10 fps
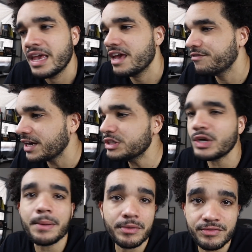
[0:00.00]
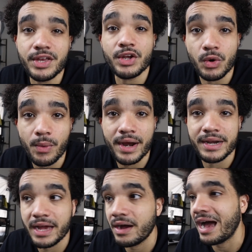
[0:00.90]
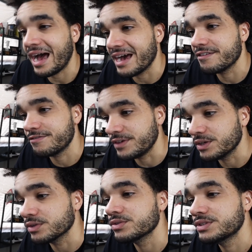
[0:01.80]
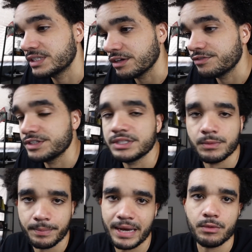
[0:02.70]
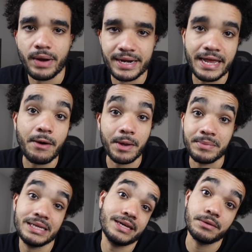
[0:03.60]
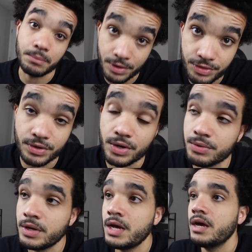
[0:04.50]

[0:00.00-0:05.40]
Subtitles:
If I drop a video right now, I feel selfish. And by right now, I mean like a month ago.